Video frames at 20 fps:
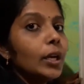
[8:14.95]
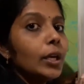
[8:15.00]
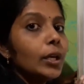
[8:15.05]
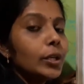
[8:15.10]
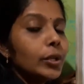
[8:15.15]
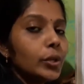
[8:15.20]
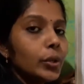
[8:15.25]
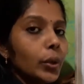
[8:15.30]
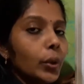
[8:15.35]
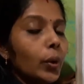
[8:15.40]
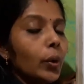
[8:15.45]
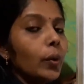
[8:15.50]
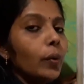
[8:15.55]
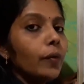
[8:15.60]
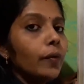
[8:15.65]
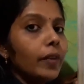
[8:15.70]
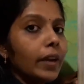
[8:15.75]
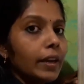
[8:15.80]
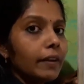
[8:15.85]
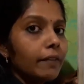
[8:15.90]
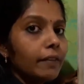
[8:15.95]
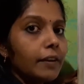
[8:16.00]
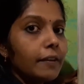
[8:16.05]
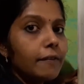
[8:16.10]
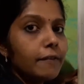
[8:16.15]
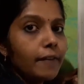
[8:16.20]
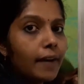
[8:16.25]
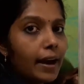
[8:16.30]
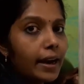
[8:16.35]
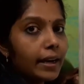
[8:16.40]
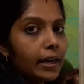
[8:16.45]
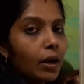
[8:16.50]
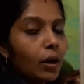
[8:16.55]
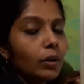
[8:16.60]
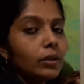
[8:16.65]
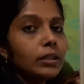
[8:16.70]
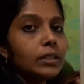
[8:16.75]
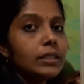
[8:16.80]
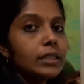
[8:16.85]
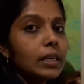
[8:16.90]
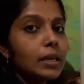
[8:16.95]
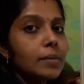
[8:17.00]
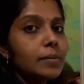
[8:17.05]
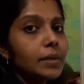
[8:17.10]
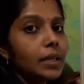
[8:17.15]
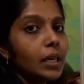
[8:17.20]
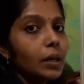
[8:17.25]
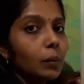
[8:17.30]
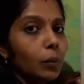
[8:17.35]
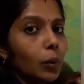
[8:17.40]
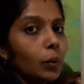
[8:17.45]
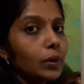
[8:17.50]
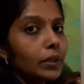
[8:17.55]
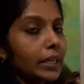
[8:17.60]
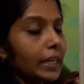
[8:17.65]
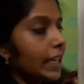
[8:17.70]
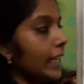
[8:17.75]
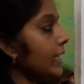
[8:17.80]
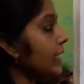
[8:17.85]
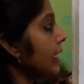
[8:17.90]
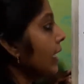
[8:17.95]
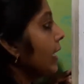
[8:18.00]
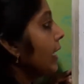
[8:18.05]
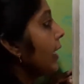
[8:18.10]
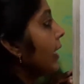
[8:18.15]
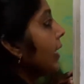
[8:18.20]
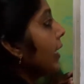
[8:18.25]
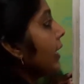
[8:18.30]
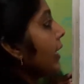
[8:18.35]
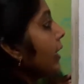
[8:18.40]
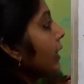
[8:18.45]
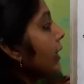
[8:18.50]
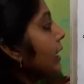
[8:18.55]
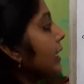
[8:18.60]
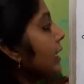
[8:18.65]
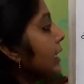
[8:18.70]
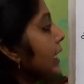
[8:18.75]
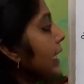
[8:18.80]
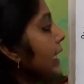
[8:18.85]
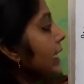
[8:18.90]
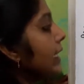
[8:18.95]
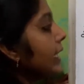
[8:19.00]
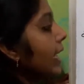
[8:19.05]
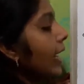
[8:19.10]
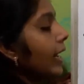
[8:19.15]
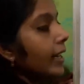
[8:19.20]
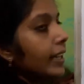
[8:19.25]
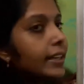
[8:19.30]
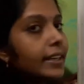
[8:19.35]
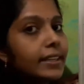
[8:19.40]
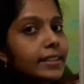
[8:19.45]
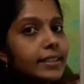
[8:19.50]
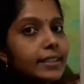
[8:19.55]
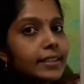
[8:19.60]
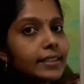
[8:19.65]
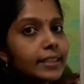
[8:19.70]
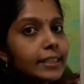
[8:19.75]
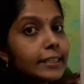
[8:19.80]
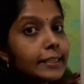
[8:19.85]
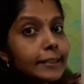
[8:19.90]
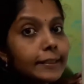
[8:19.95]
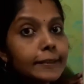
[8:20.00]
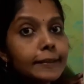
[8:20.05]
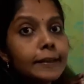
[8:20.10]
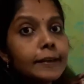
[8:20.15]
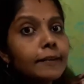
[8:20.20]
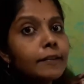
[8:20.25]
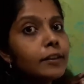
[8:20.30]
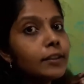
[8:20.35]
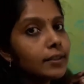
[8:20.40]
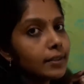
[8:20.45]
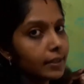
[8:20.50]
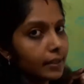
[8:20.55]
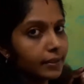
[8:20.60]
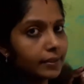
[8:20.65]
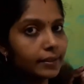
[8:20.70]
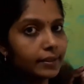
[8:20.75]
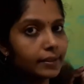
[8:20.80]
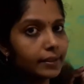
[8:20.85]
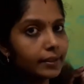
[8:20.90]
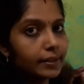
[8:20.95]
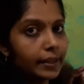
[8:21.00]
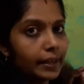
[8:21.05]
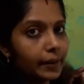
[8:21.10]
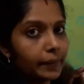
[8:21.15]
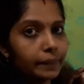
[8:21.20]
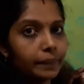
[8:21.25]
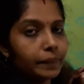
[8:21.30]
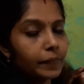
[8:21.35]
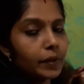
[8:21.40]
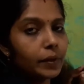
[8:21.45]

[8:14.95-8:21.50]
So when we find out the terminal voltage, this internal resistance never consider there.